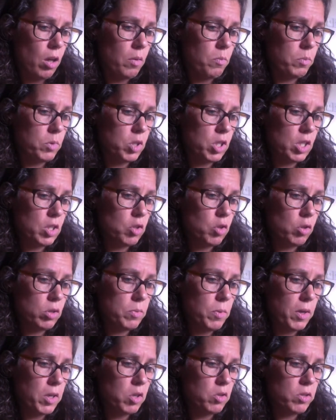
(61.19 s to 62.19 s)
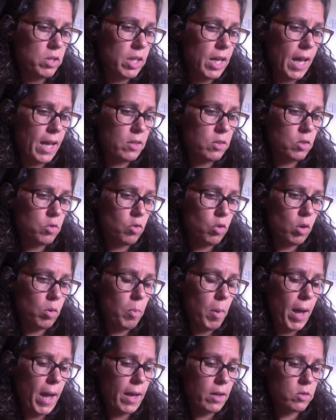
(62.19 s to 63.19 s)
She talks about using castor oil
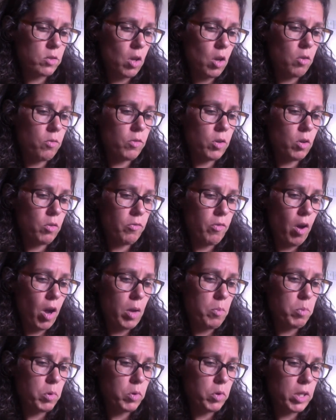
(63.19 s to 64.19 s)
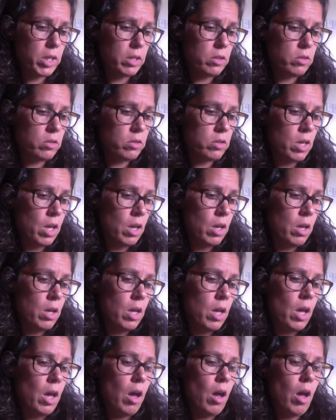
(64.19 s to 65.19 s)
packs over your fibroids,
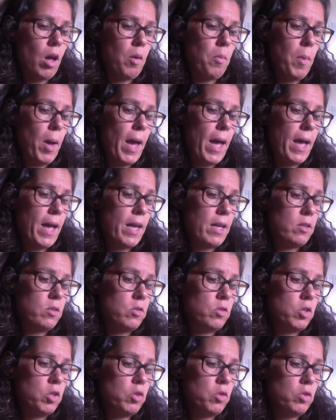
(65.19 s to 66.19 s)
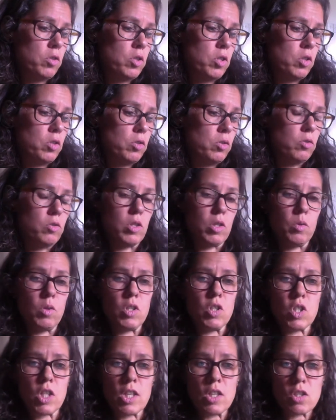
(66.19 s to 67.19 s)
and you could do a
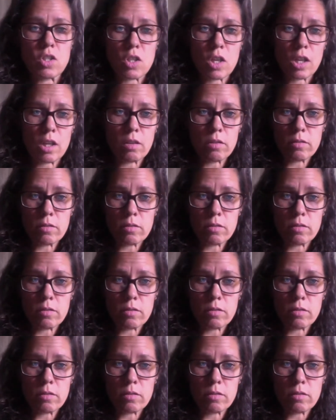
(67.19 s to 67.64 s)
ginger